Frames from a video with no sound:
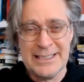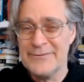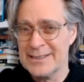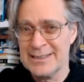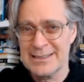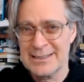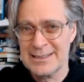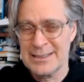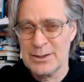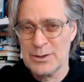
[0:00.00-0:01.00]
even
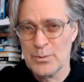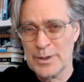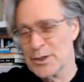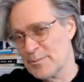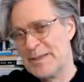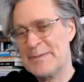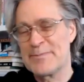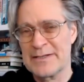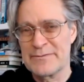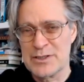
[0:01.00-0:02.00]
when your
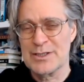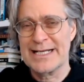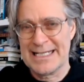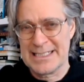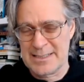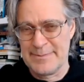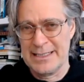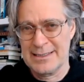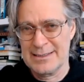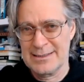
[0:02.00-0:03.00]
people have stood against
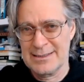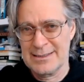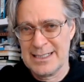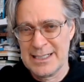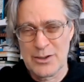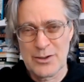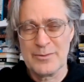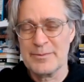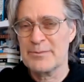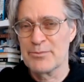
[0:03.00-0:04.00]
me and
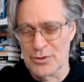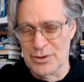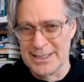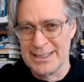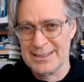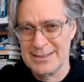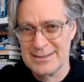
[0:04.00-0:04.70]
hurt me brutally.